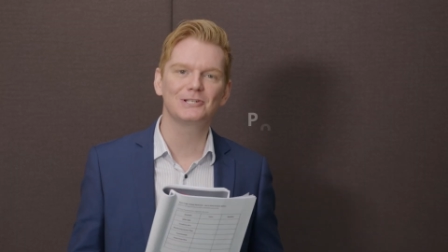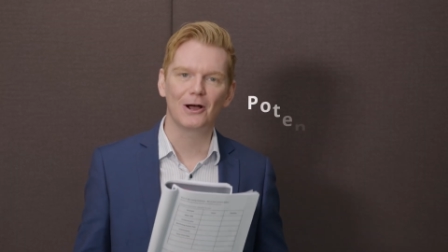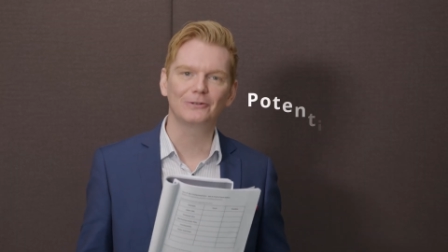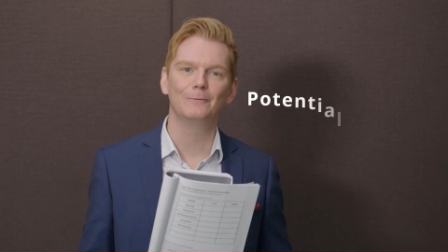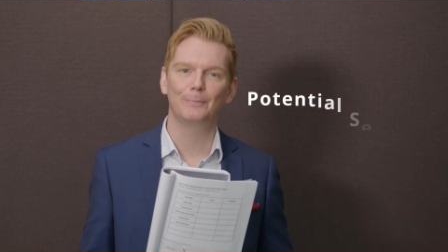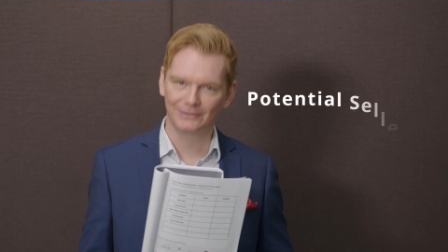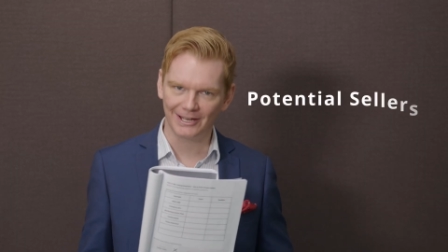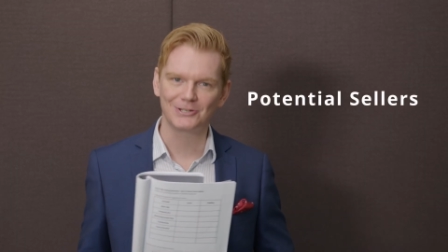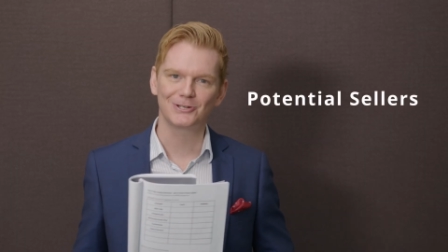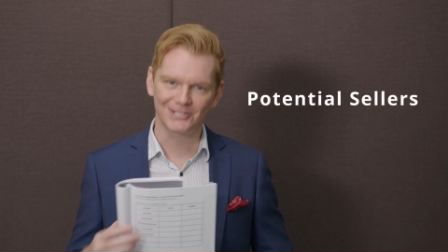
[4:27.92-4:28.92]
talk to
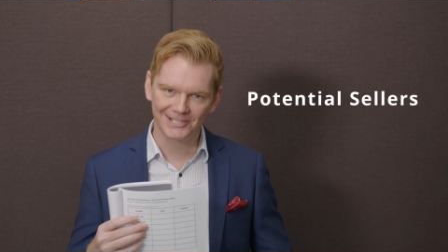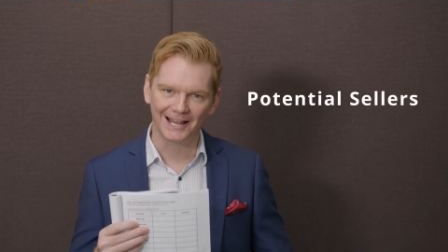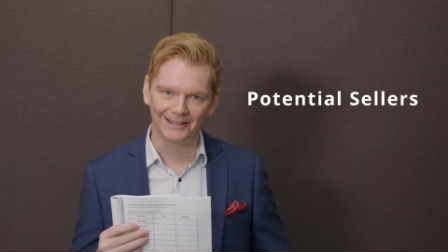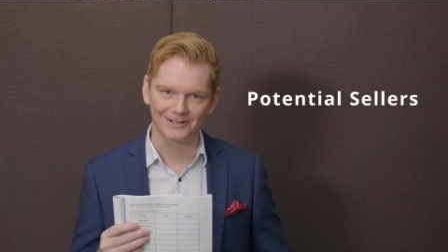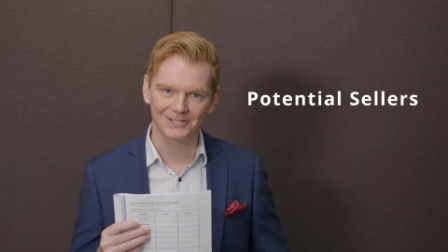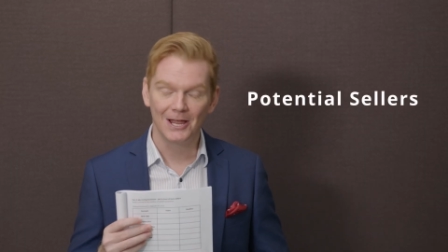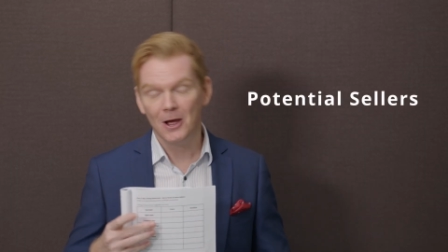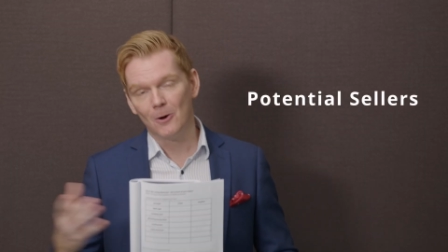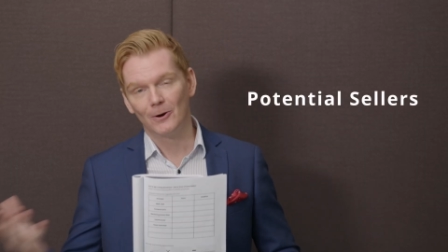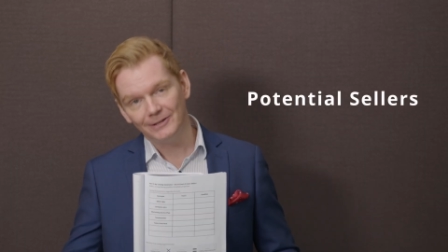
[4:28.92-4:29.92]
potential sellers,
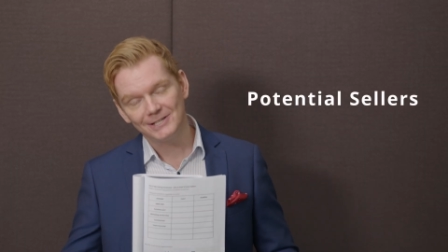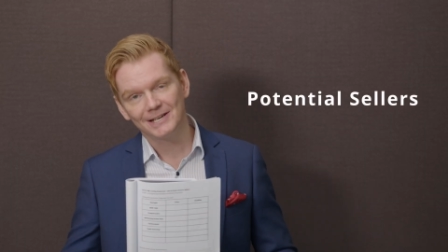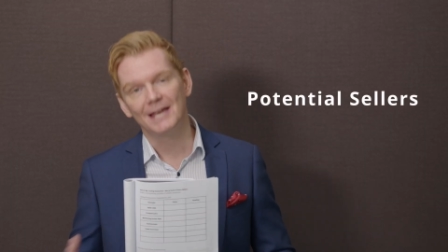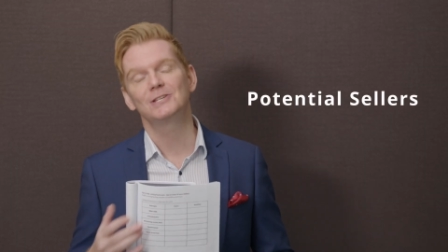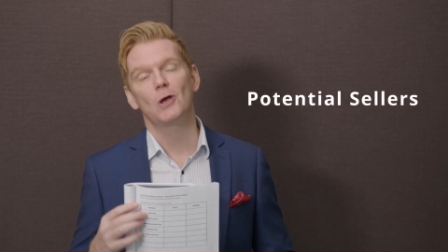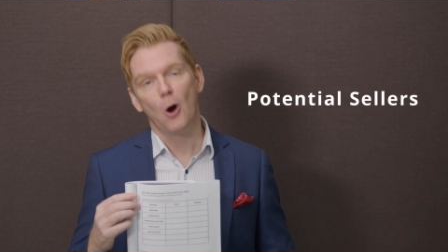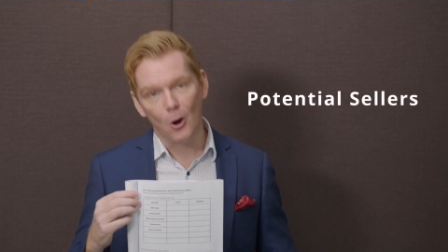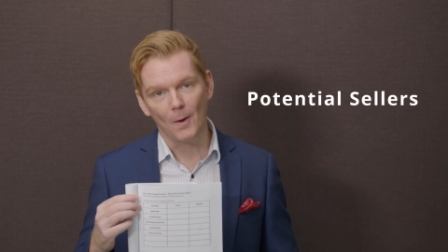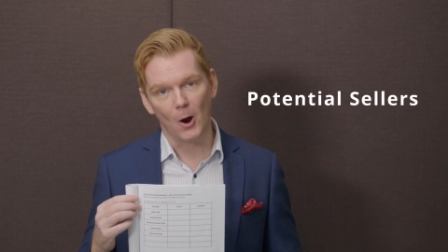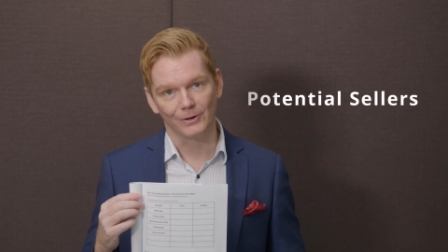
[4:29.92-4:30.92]
or in this case,
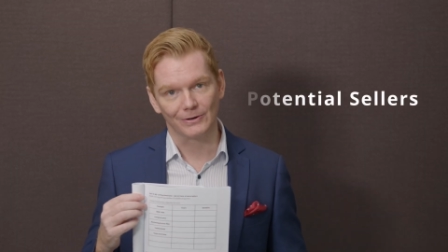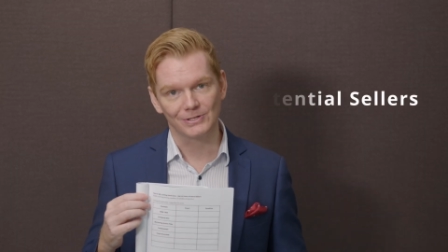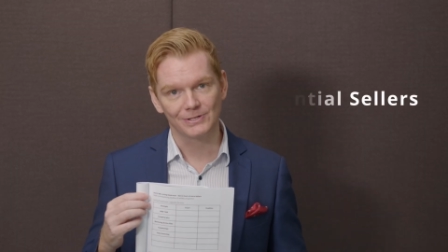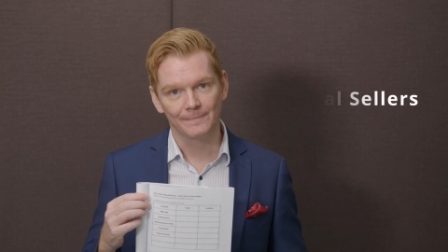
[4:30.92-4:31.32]
homeowners.